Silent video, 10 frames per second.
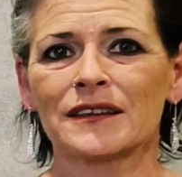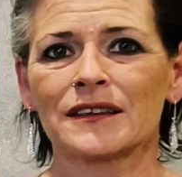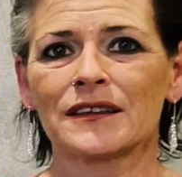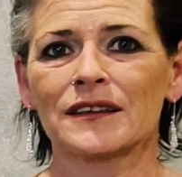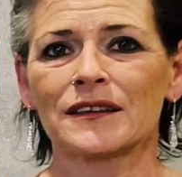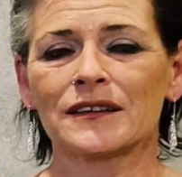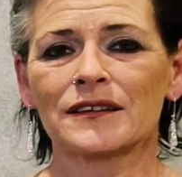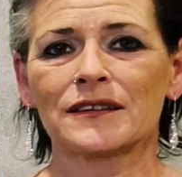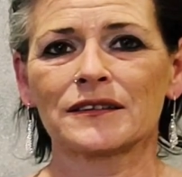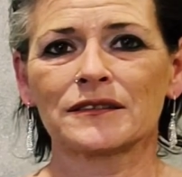
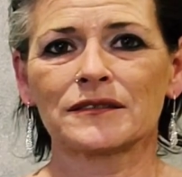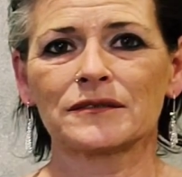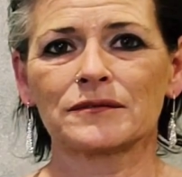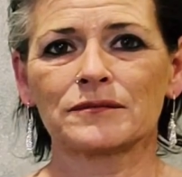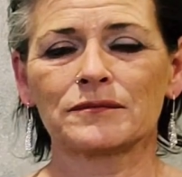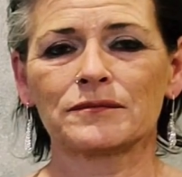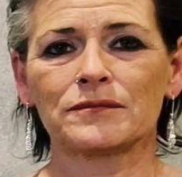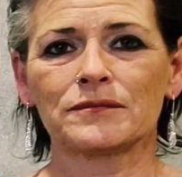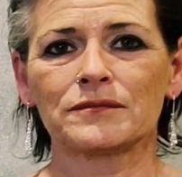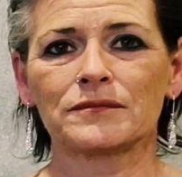
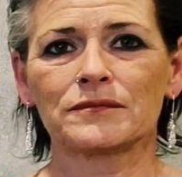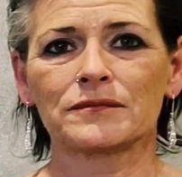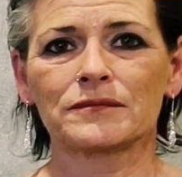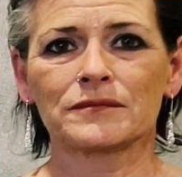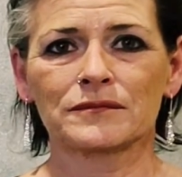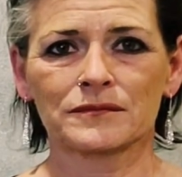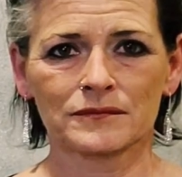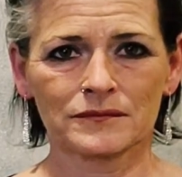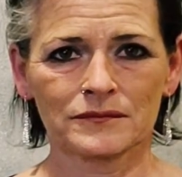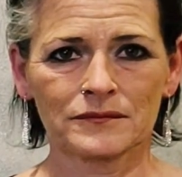
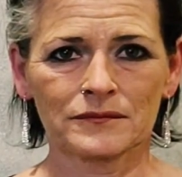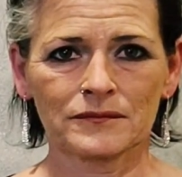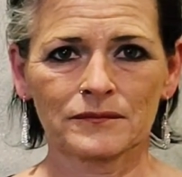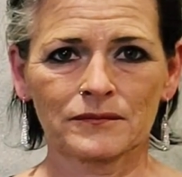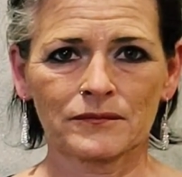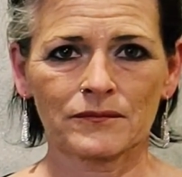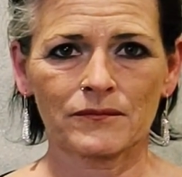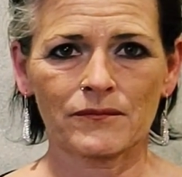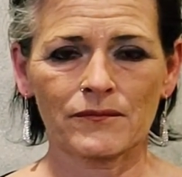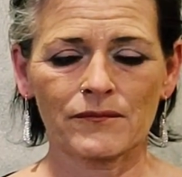
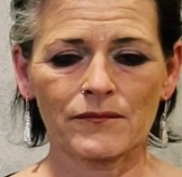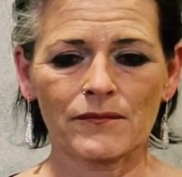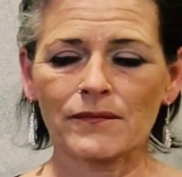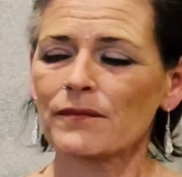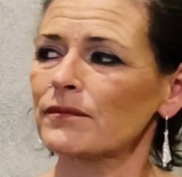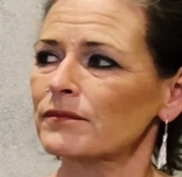The person shown says nothing.